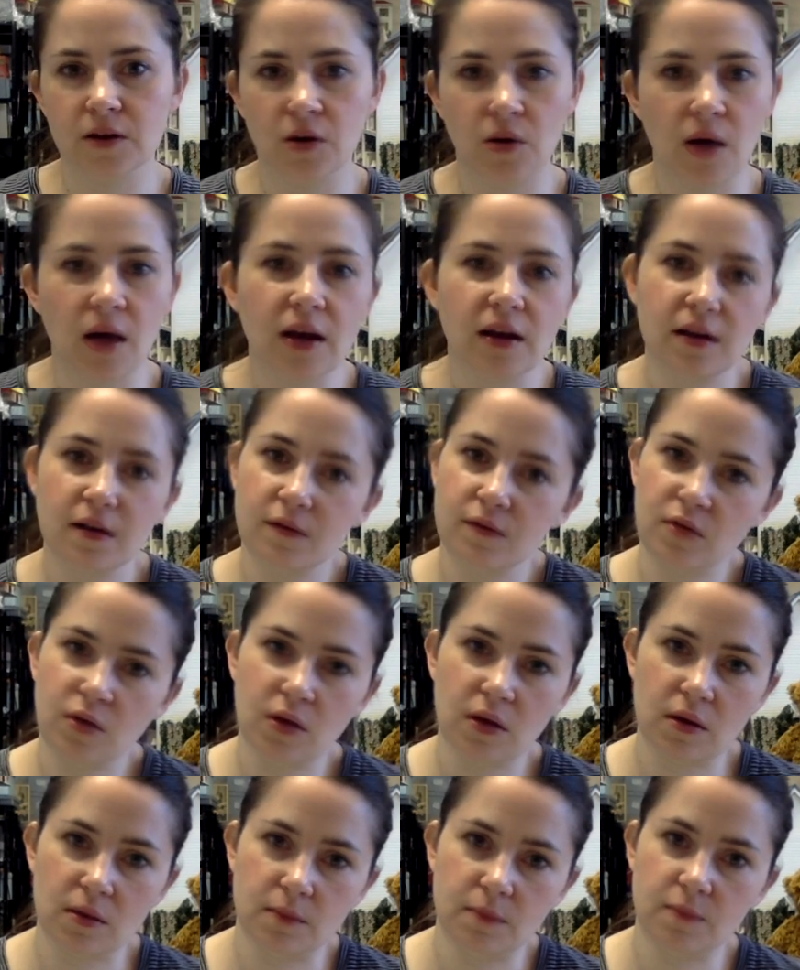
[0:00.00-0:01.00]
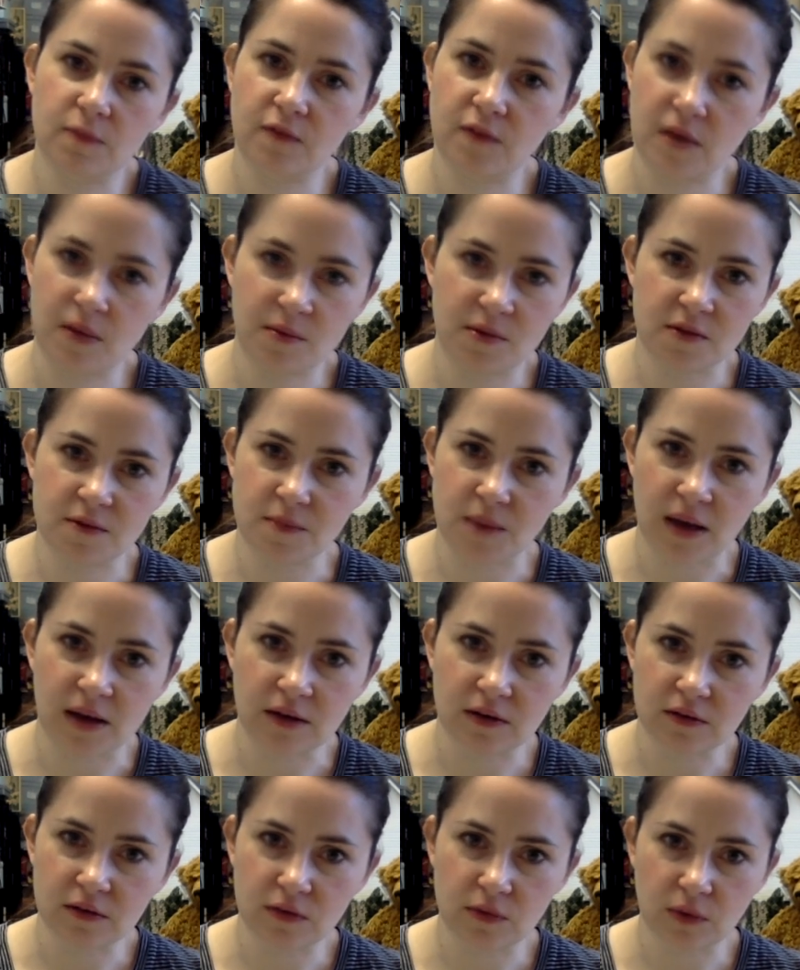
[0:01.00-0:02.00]
any of the famous
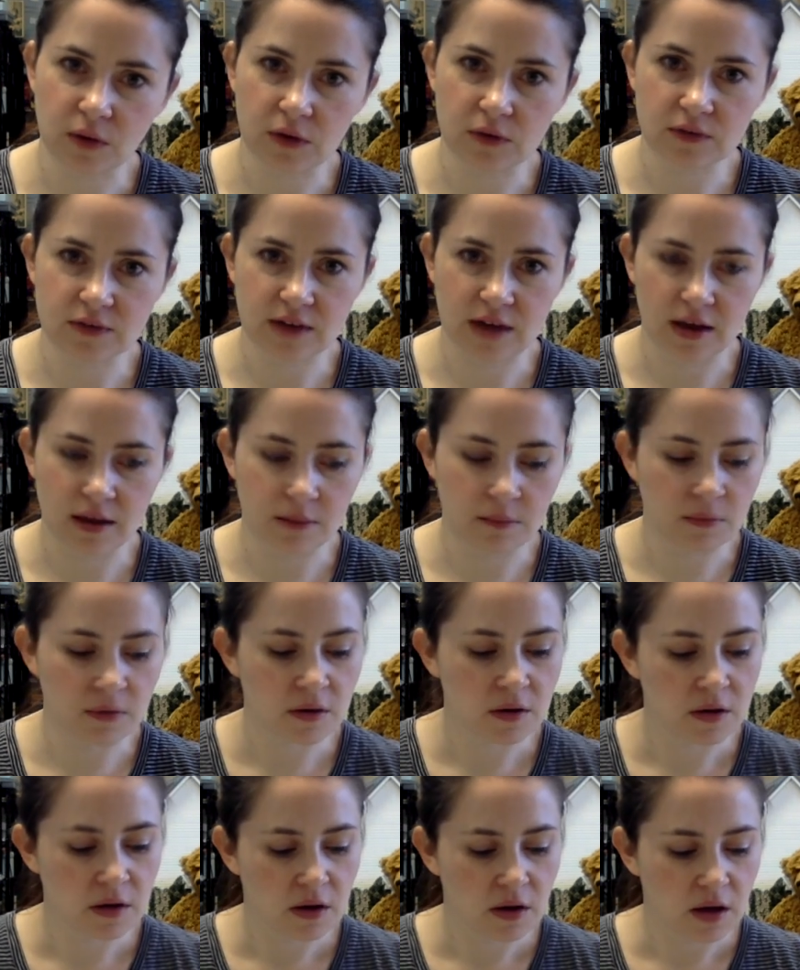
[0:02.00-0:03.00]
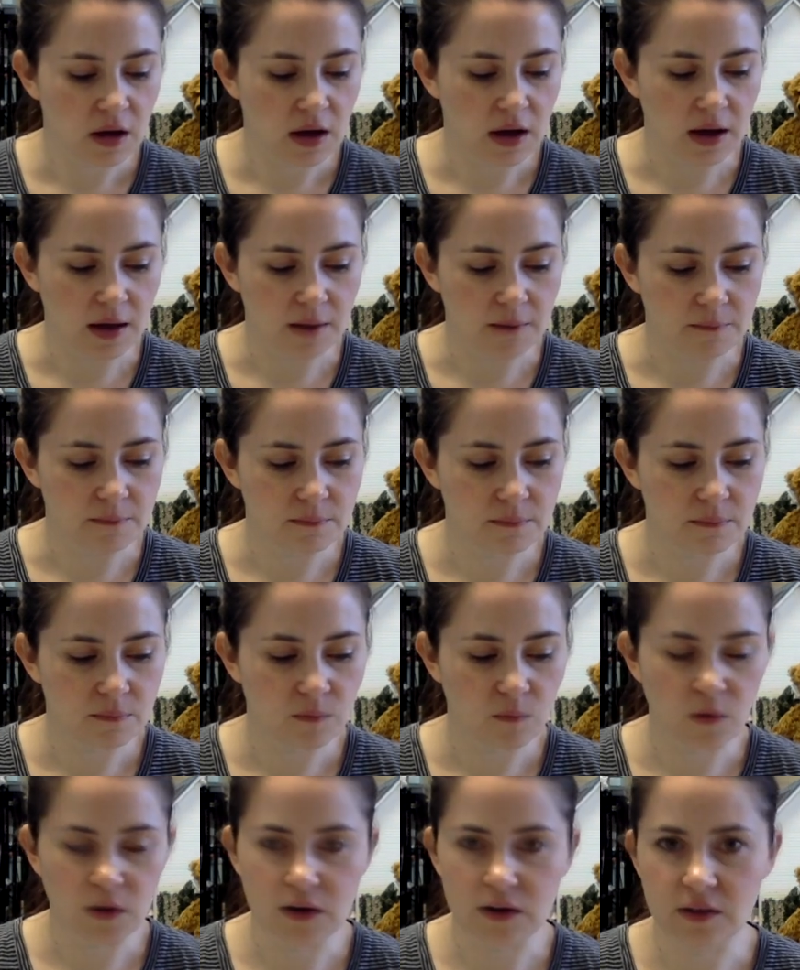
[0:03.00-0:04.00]
battles throughout time?
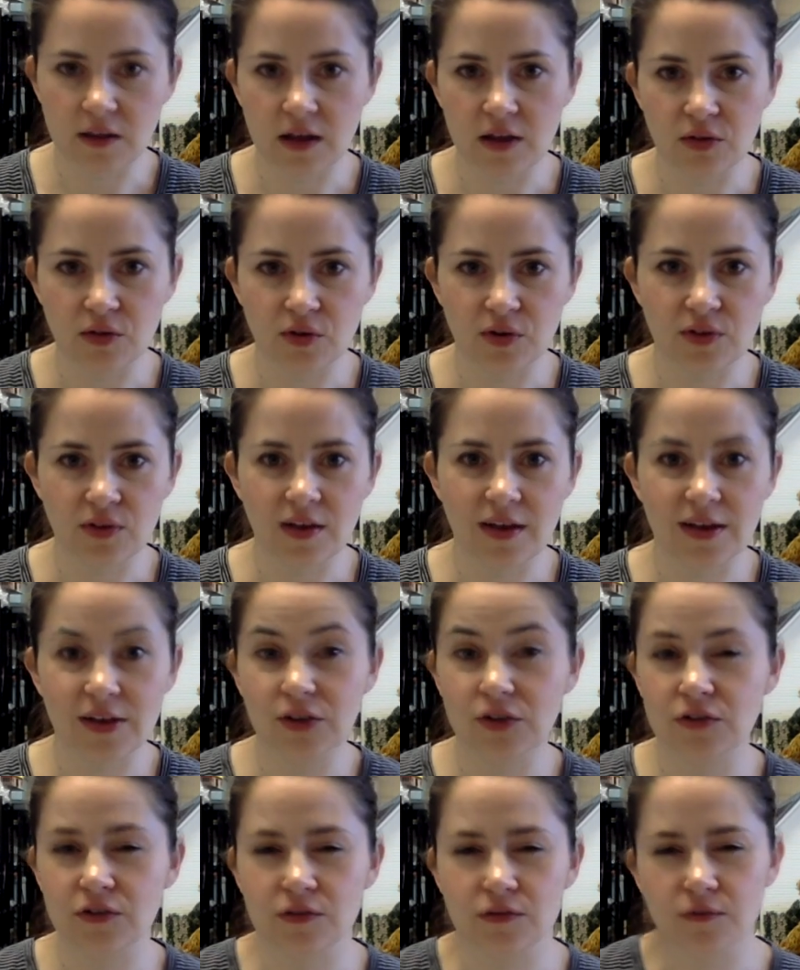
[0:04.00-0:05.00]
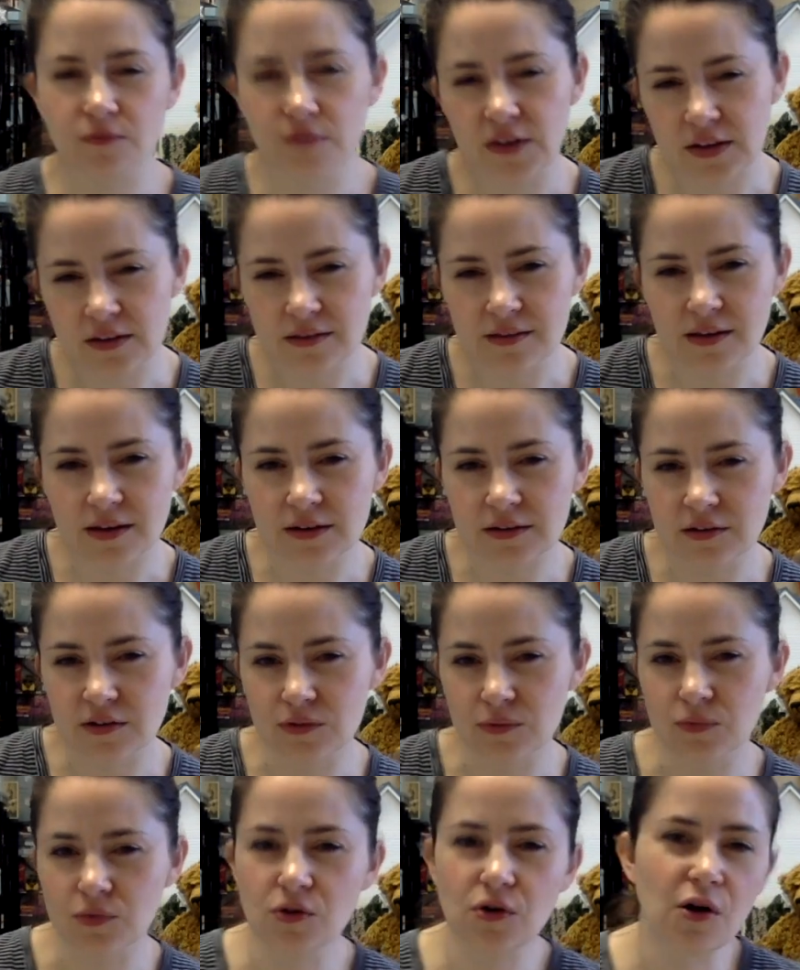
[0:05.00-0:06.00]
What did that look like? Could you fix it? Do
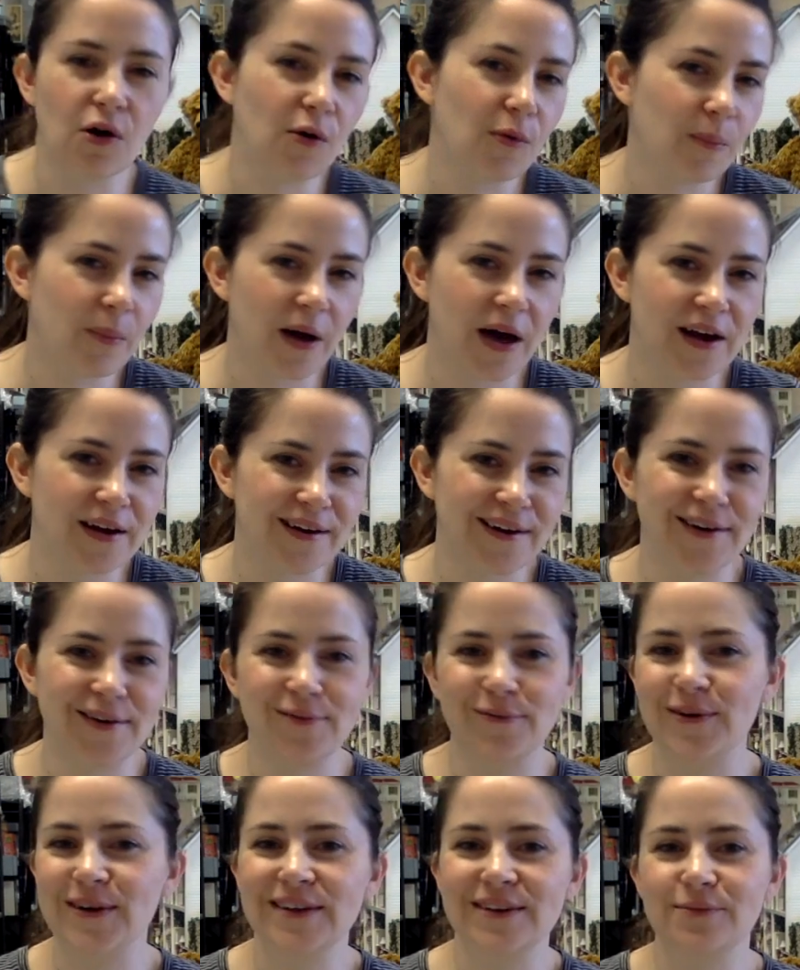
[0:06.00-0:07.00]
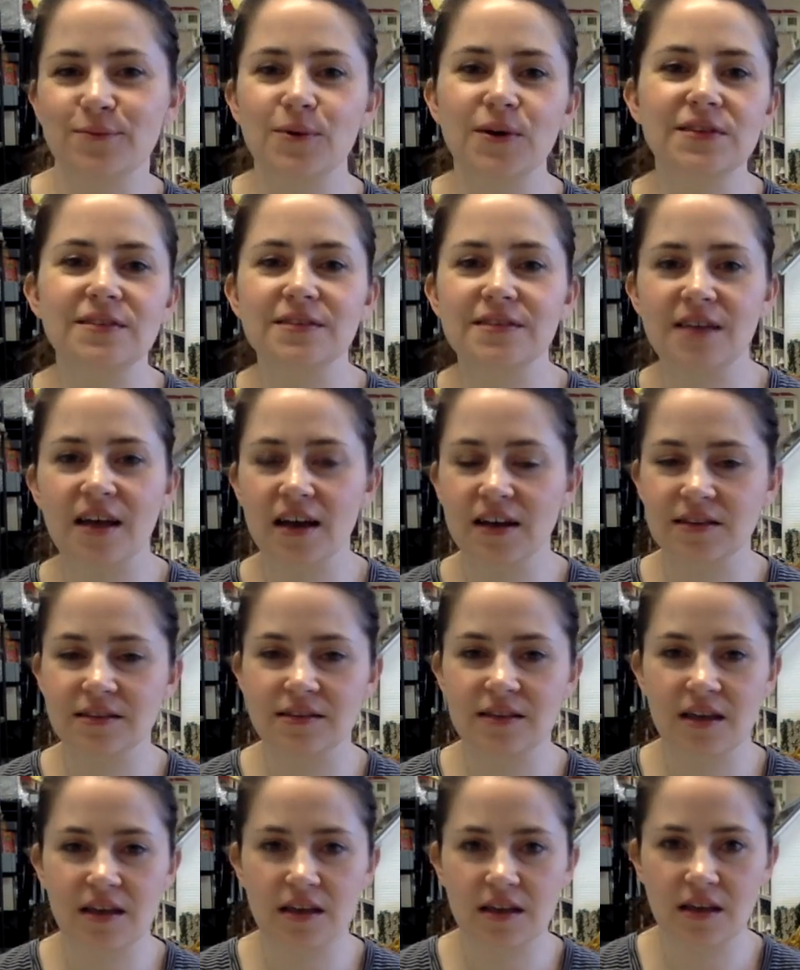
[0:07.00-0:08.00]
you know better? What does
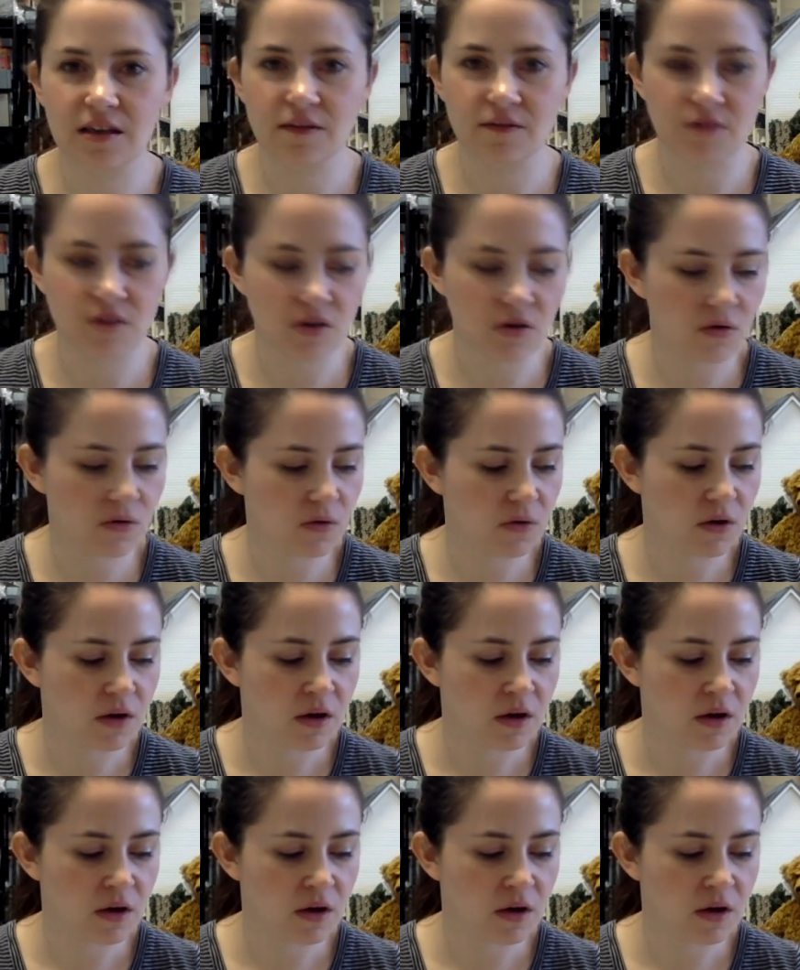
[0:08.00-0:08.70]
hindsight give you?